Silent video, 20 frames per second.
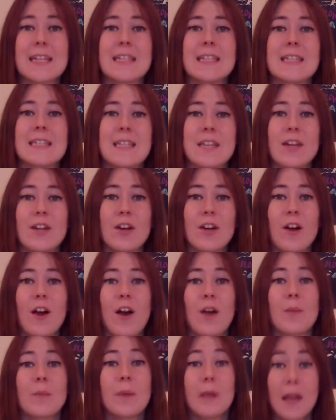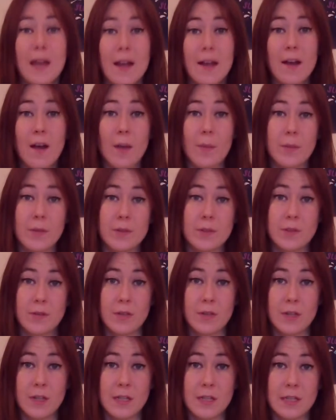consider are playing
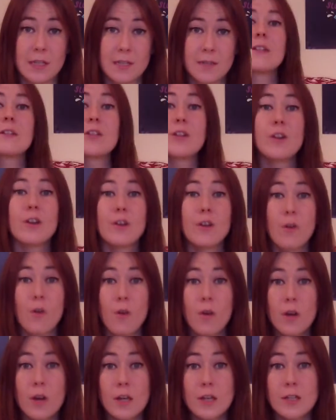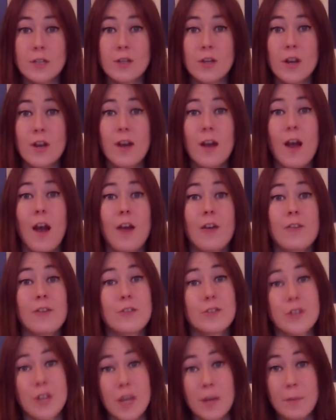opportunities. Is there an orchestra? Are
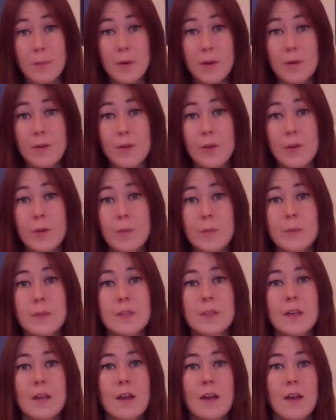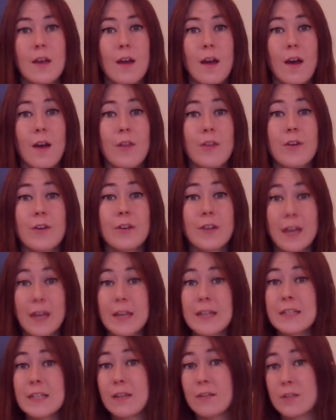there chamber groups? Are there
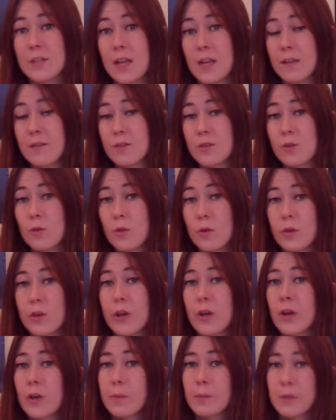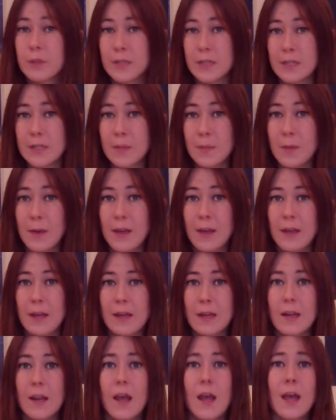gigs outside of school that you could participate
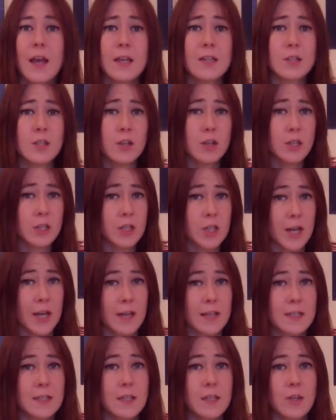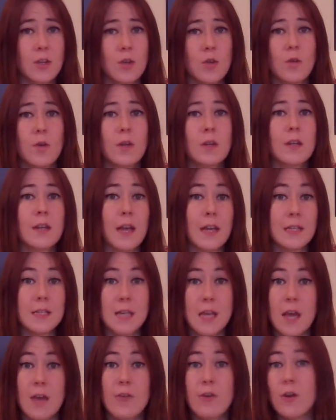in? Is there a chance that you can get
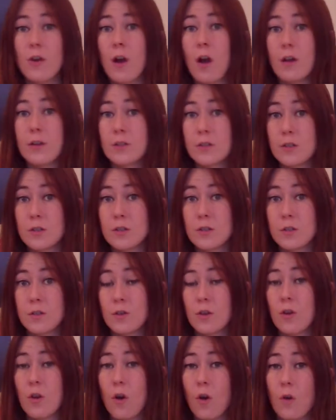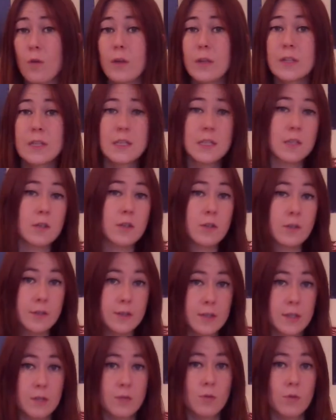together concerts on your own and still
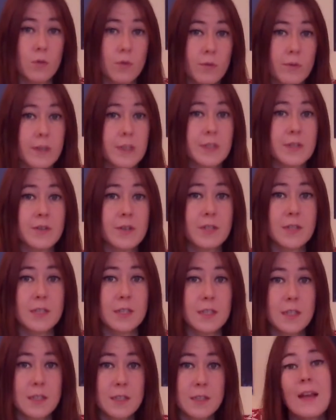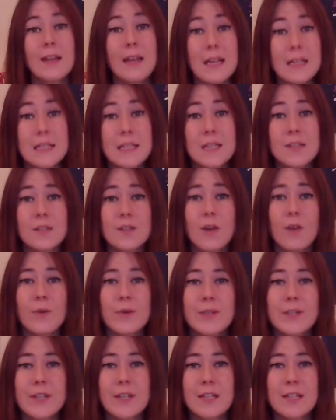use the school resources? And lastly, it's
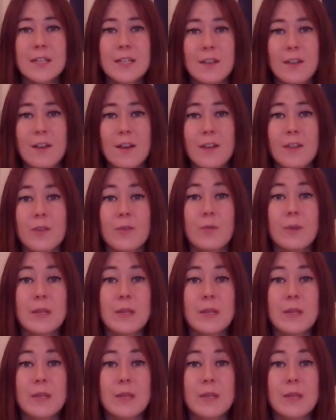always good to look at the